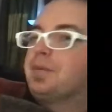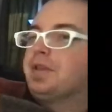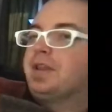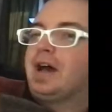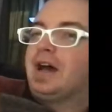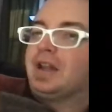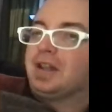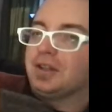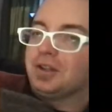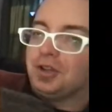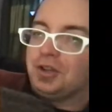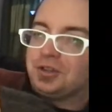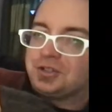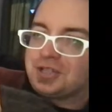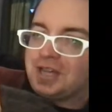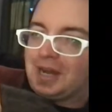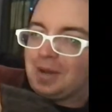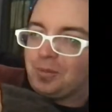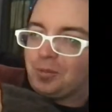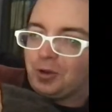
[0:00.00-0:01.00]
in that little
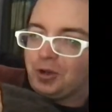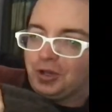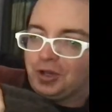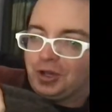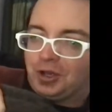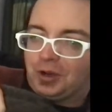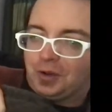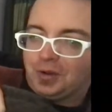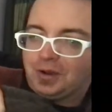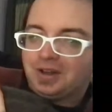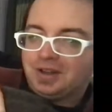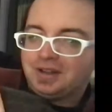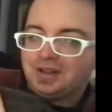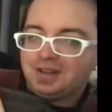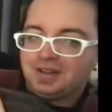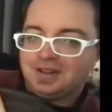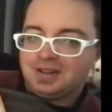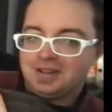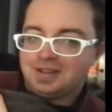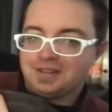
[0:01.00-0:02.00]
top window
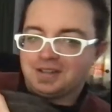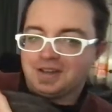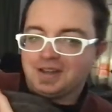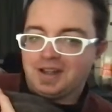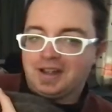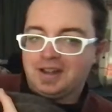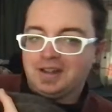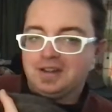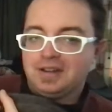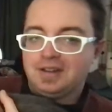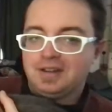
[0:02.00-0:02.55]
today.